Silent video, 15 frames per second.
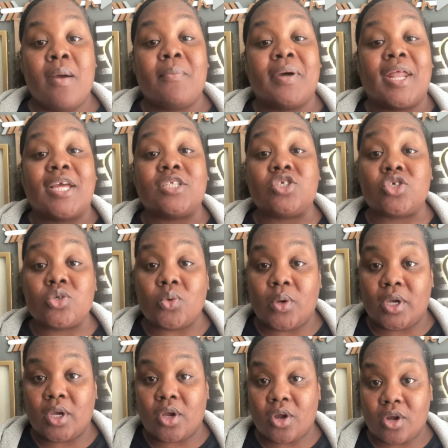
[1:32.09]
but I do
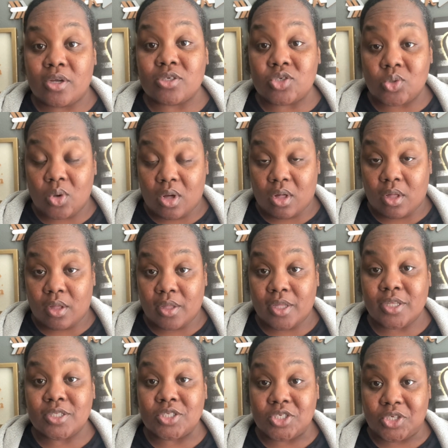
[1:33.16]
encourage you all
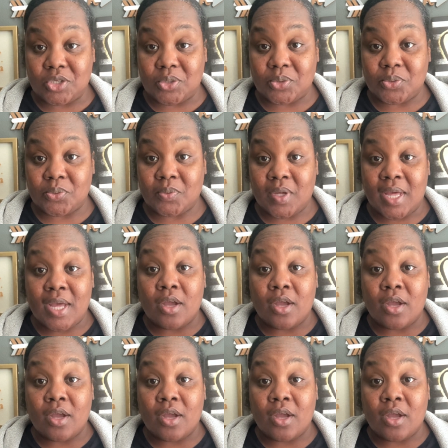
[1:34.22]
to